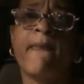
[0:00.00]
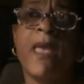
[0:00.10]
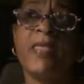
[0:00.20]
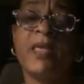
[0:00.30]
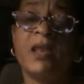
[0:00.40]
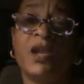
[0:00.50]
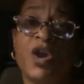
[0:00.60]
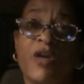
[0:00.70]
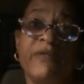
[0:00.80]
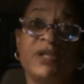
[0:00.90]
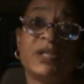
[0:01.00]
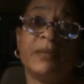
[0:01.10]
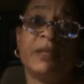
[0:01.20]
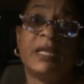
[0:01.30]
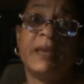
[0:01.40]
And then encourage
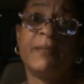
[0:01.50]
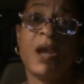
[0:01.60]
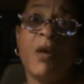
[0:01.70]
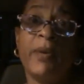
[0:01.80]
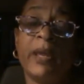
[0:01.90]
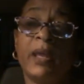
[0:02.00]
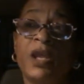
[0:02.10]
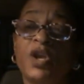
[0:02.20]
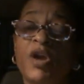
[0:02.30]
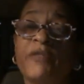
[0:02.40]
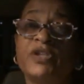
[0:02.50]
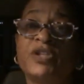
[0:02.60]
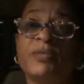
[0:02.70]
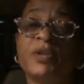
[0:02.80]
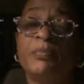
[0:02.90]
them to keep going. Encourage
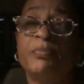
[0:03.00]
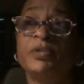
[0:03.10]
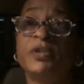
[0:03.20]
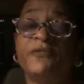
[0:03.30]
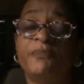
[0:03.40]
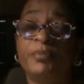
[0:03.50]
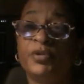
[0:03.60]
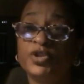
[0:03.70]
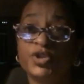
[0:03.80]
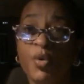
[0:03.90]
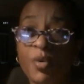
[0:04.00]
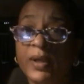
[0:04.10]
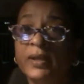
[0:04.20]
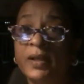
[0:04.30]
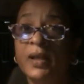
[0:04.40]
them to push
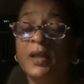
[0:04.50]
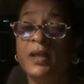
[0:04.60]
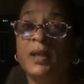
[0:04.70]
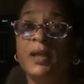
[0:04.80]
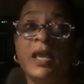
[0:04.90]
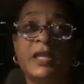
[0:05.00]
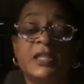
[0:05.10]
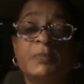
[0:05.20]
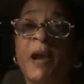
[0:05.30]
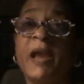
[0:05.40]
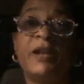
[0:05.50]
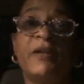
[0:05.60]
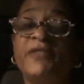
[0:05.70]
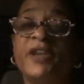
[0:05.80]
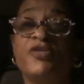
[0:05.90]
on in spite
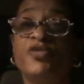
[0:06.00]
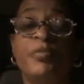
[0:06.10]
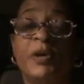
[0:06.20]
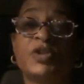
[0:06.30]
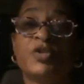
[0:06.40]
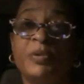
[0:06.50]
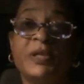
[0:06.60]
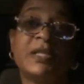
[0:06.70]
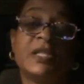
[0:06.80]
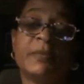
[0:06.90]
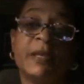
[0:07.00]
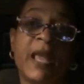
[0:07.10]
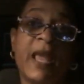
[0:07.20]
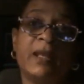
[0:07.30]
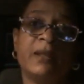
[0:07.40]
of their new puzzle piece that's been
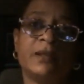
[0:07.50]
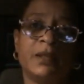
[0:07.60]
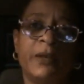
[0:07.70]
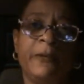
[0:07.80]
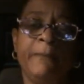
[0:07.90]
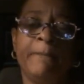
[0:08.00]
added, you know?